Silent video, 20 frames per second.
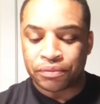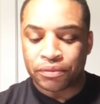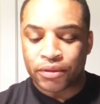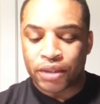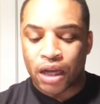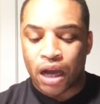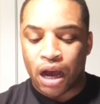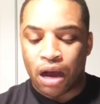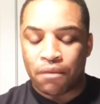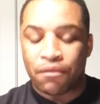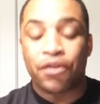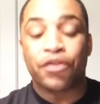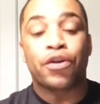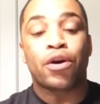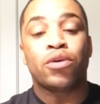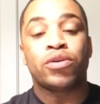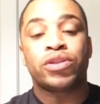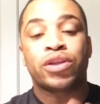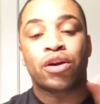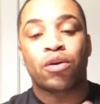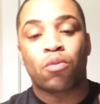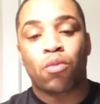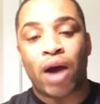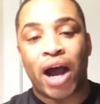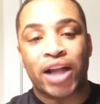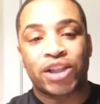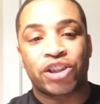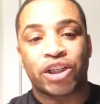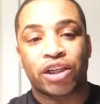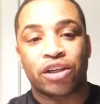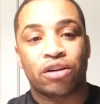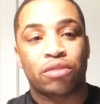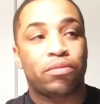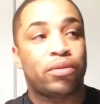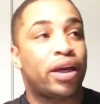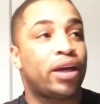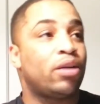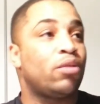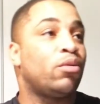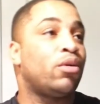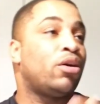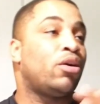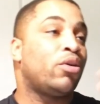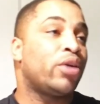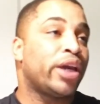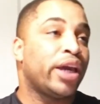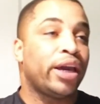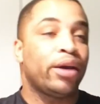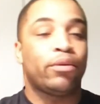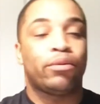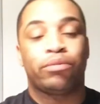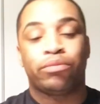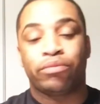For those that are watching, you're like, well, okay,